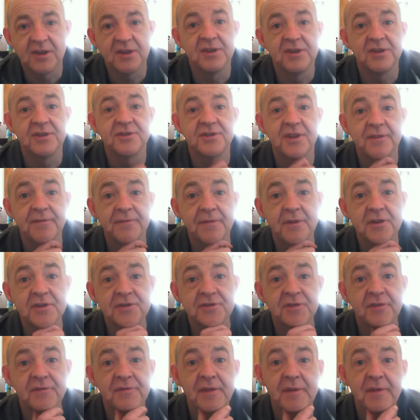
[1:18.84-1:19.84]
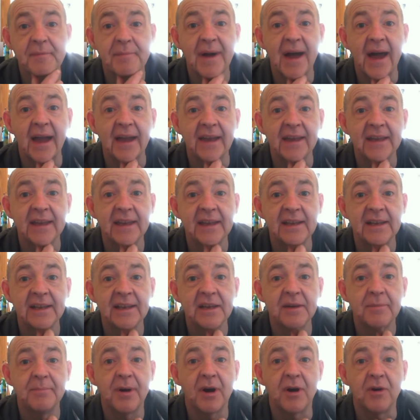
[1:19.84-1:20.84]
So first off the bat, King
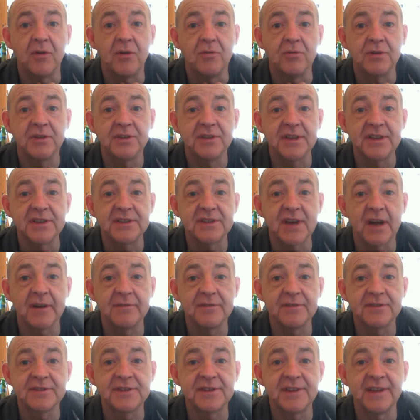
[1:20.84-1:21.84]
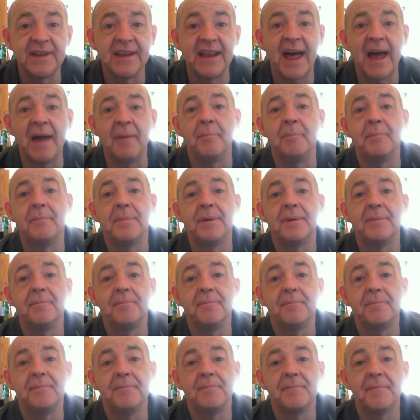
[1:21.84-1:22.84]
Leopold discovers the lamp
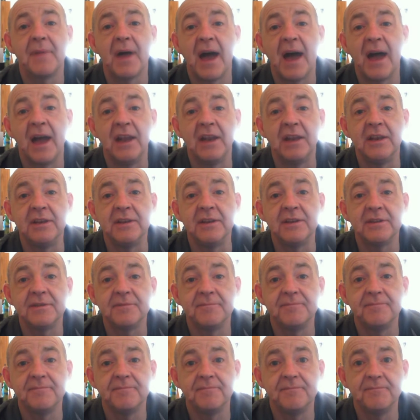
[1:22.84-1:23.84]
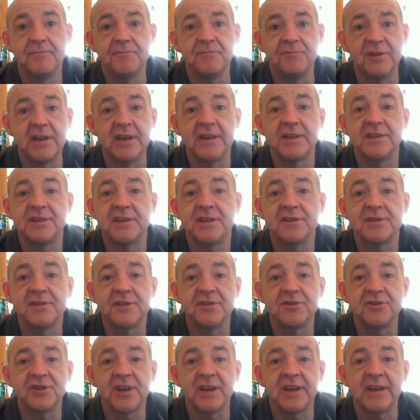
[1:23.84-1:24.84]
and releases the
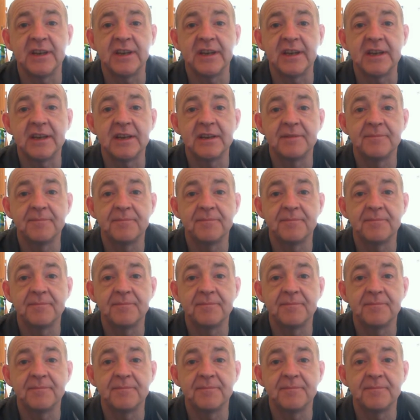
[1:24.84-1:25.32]
genie.